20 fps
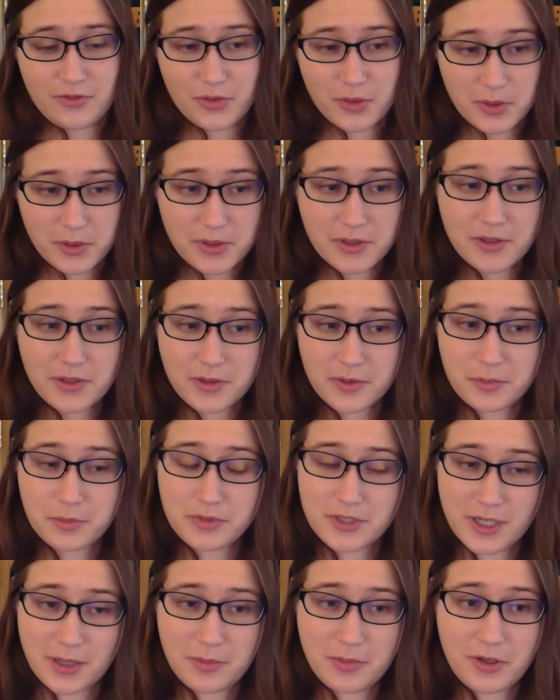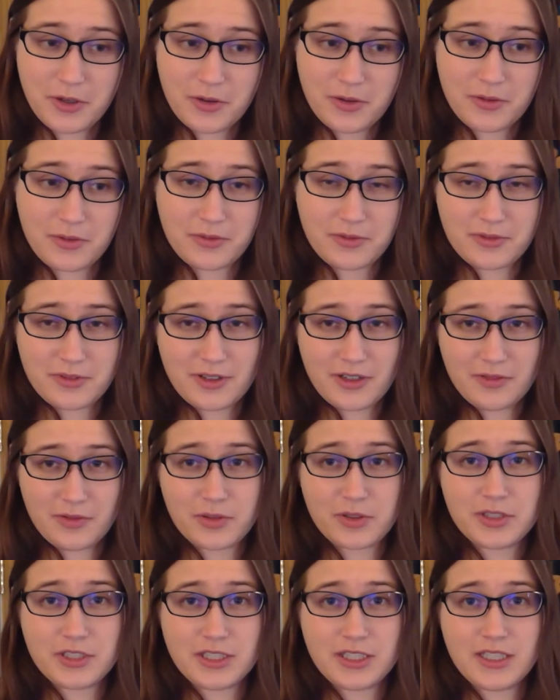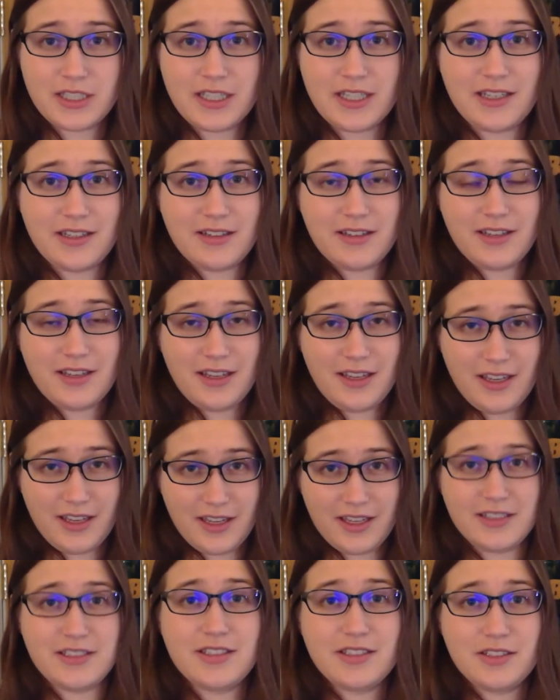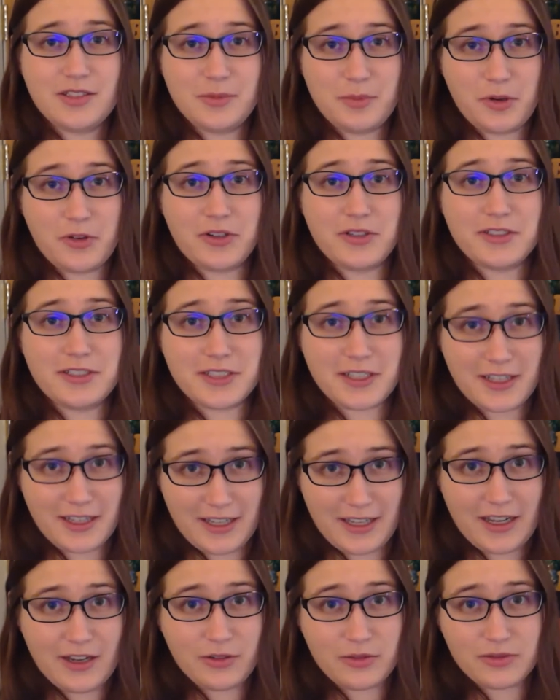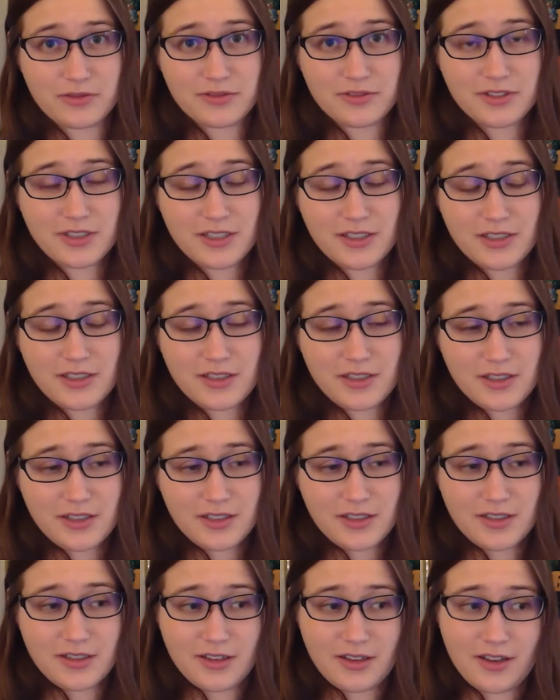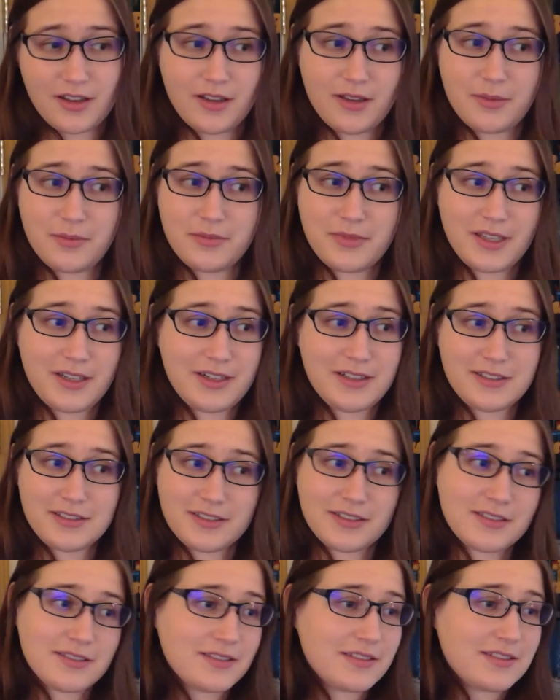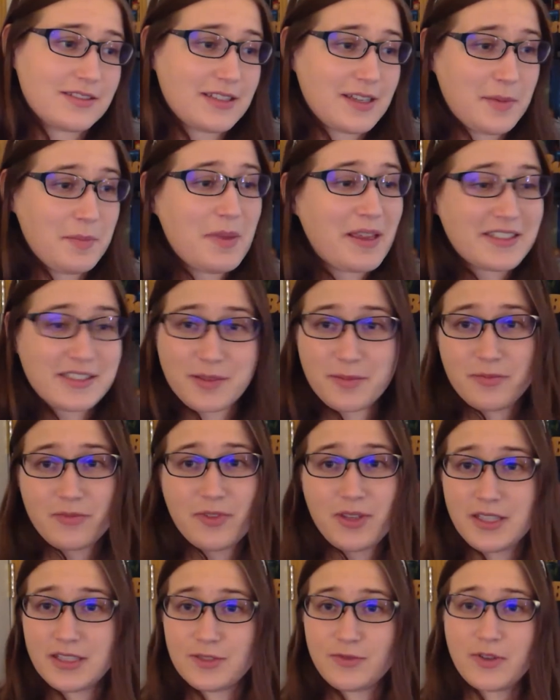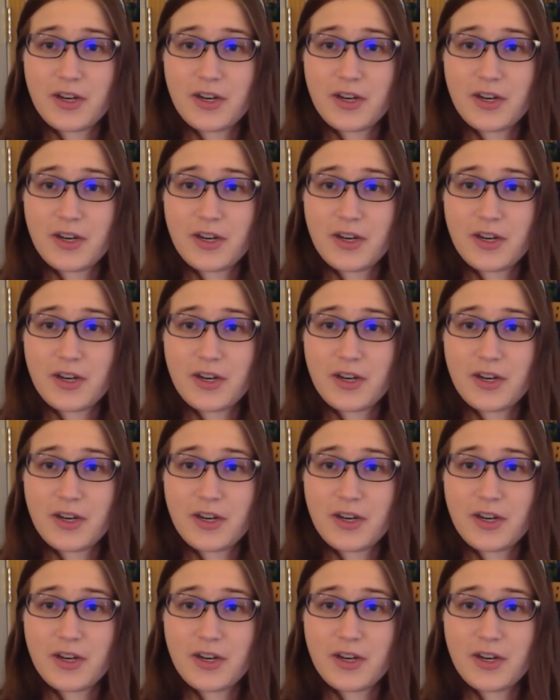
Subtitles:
For Dumbo, unfortunately, he gets demoted to clown. And it makes him, he's